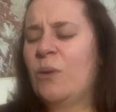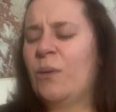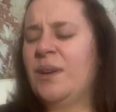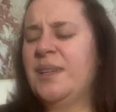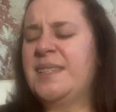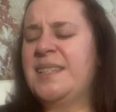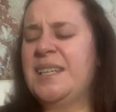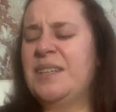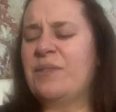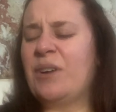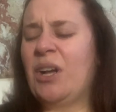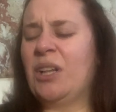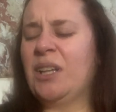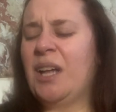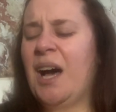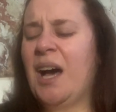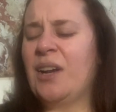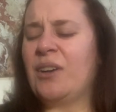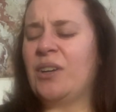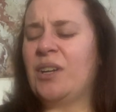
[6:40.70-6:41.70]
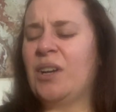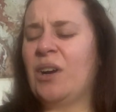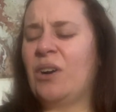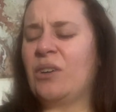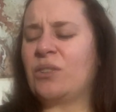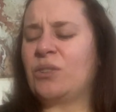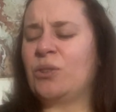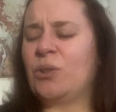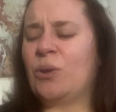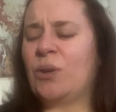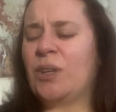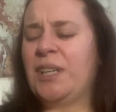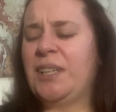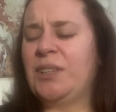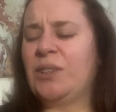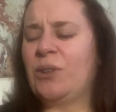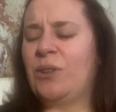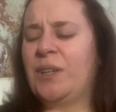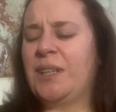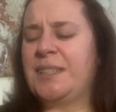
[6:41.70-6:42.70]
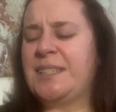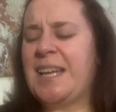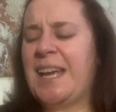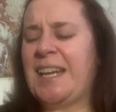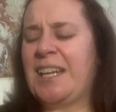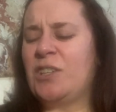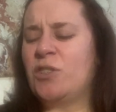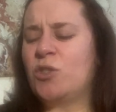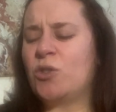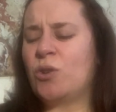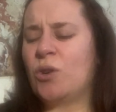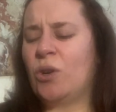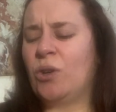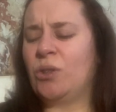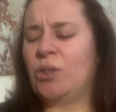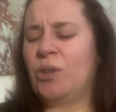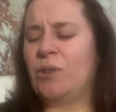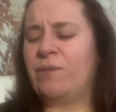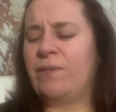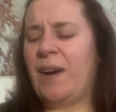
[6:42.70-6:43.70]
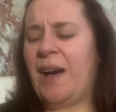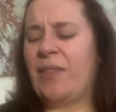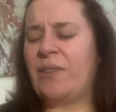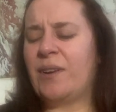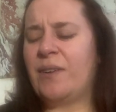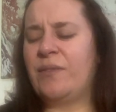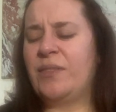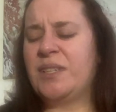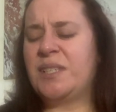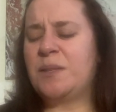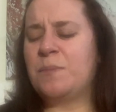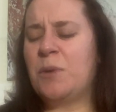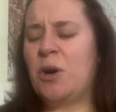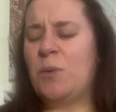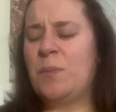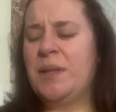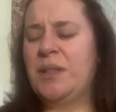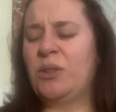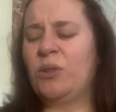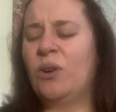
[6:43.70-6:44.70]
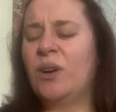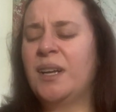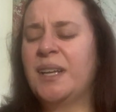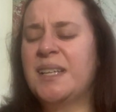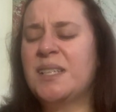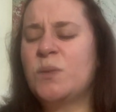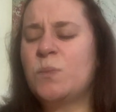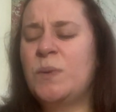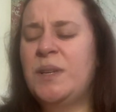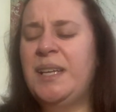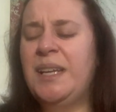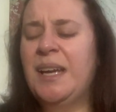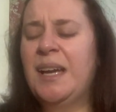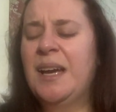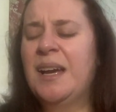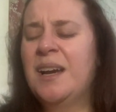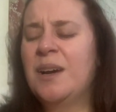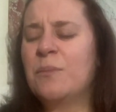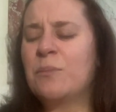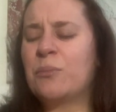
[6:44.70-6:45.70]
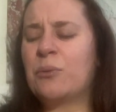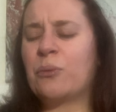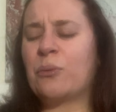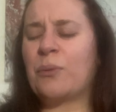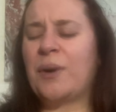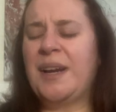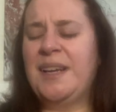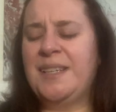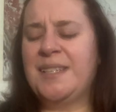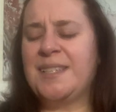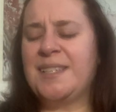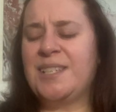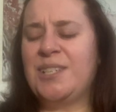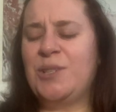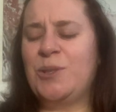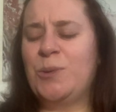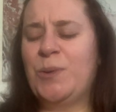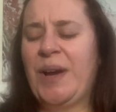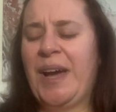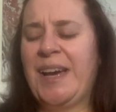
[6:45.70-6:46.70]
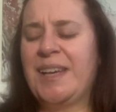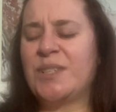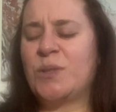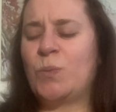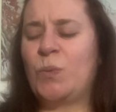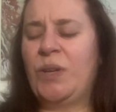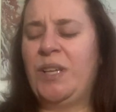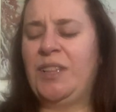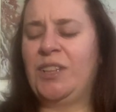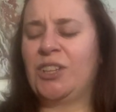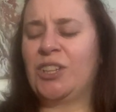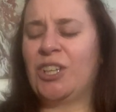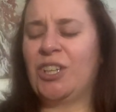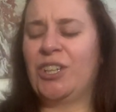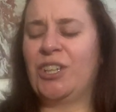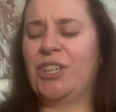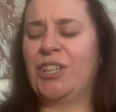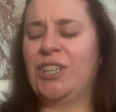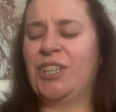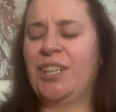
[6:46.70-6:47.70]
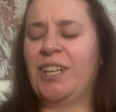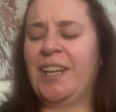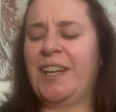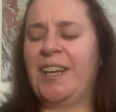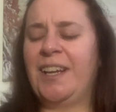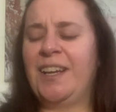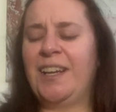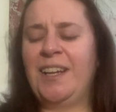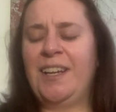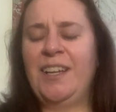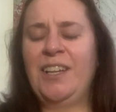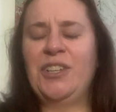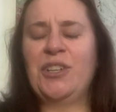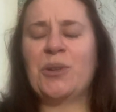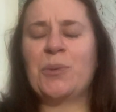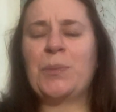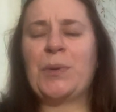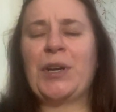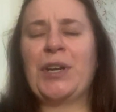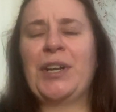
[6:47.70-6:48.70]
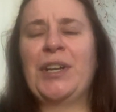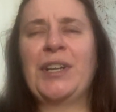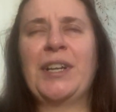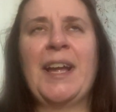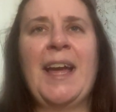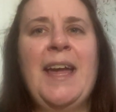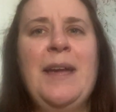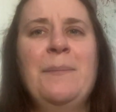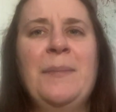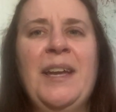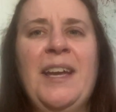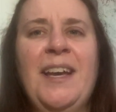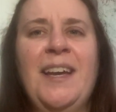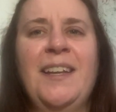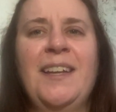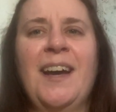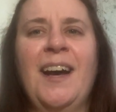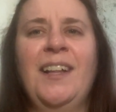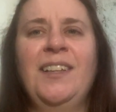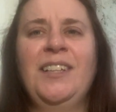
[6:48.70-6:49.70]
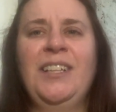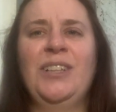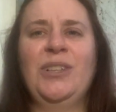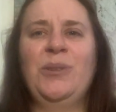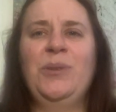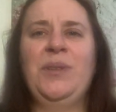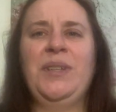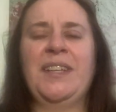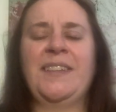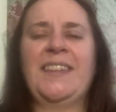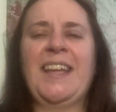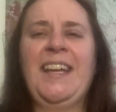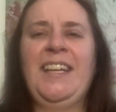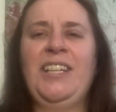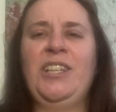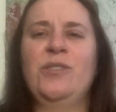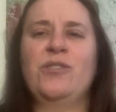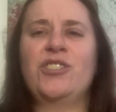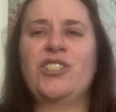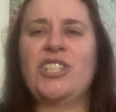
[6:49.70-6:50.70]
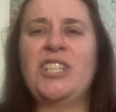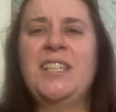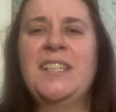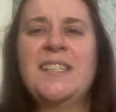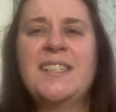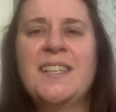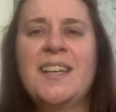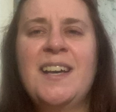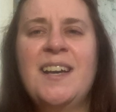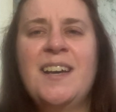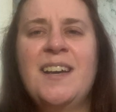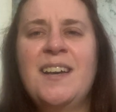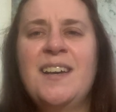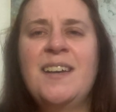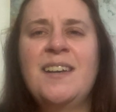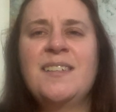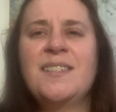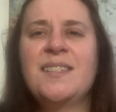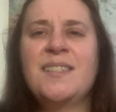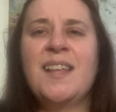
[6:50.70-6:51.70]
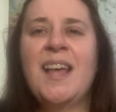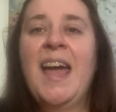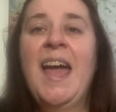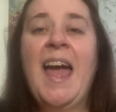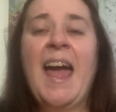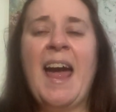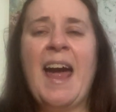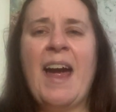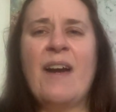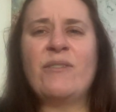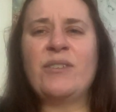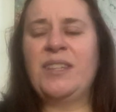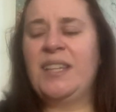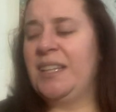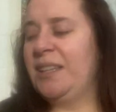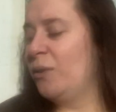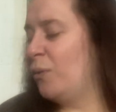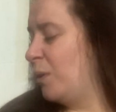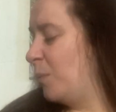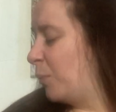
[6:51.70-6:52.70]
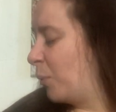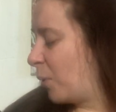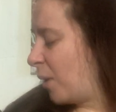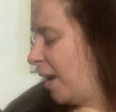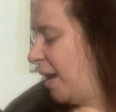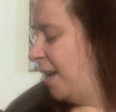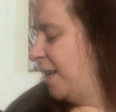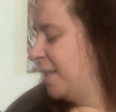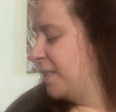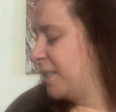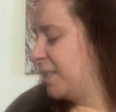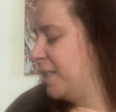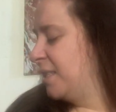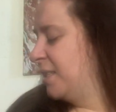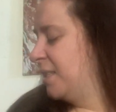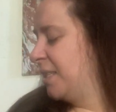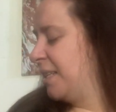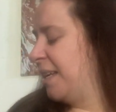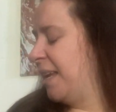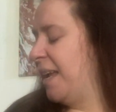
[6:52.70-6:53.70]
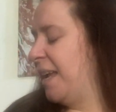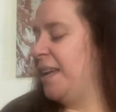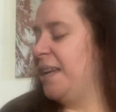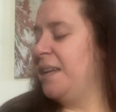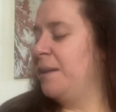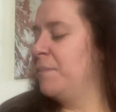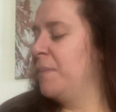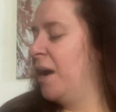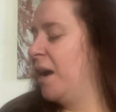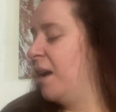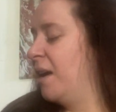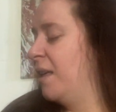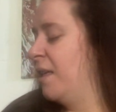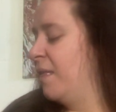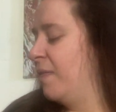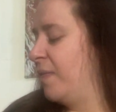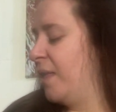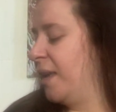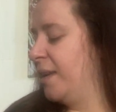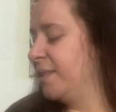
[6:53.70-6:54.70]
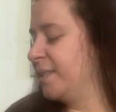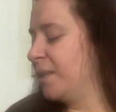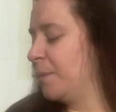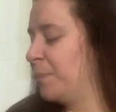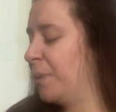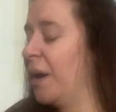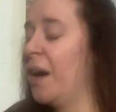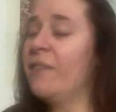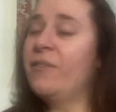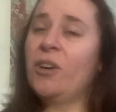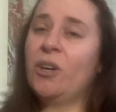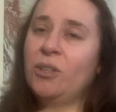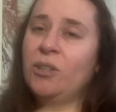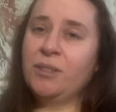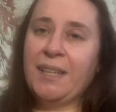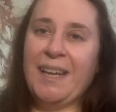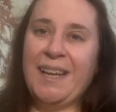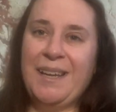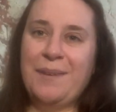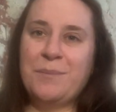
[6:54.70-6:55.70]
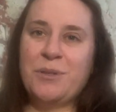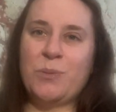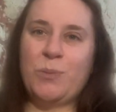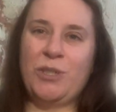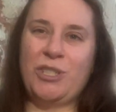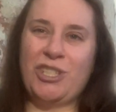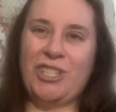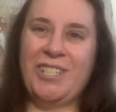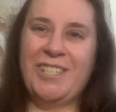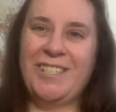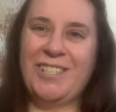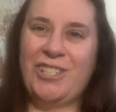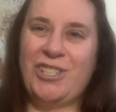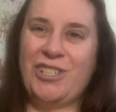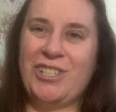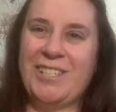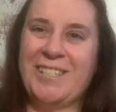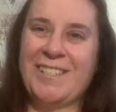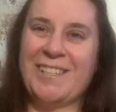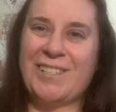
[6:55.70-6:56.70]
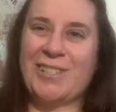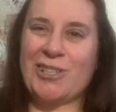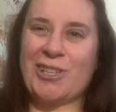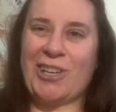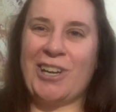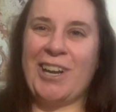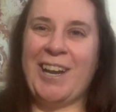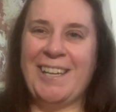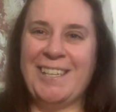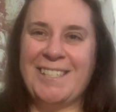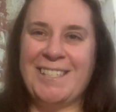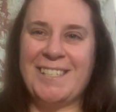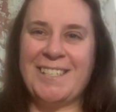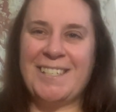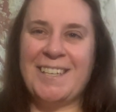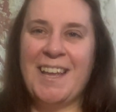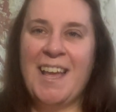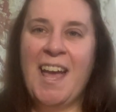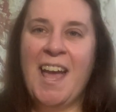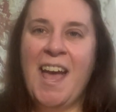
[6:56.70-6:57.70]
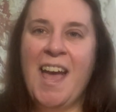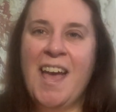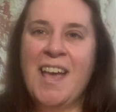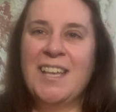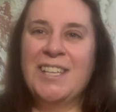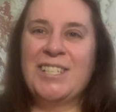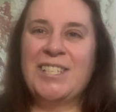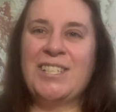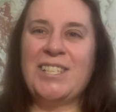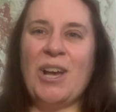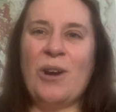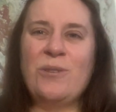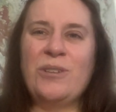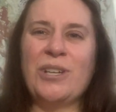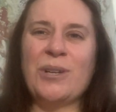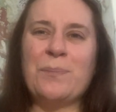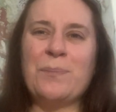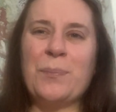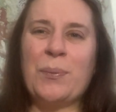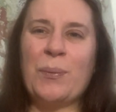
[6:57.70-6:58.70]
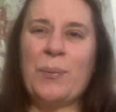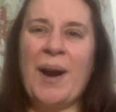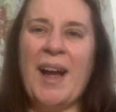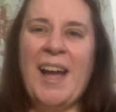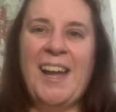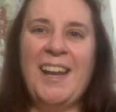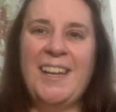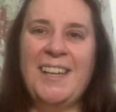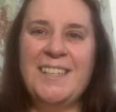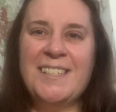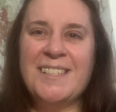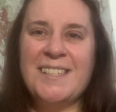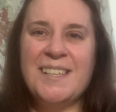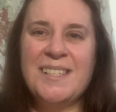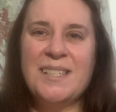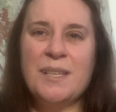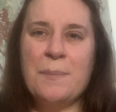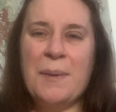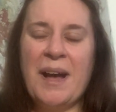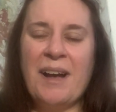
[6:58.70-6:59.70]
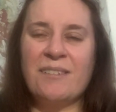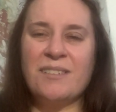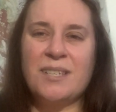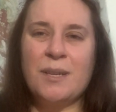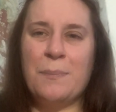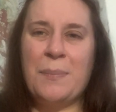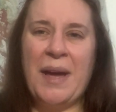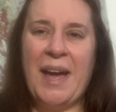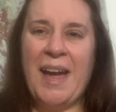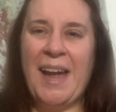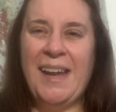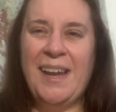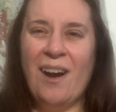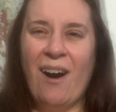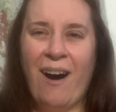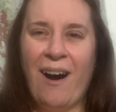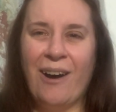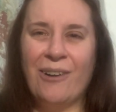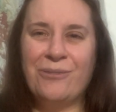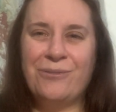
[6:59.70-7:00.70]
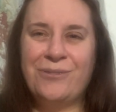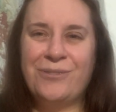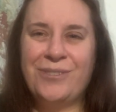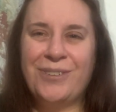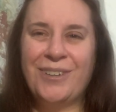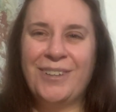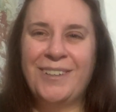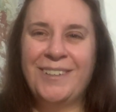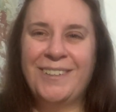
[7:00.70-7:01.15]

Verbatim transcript: Receive all honor and all glory, Lord. Take control, O oh Father, of this moment, Lord, as we praise you, as we learn in your word. Amen. Hallelujah. Thank you, Jesus. Everything that we pray is in the name that is above all names, which is Jesus Christ. So your praise is about to pay off.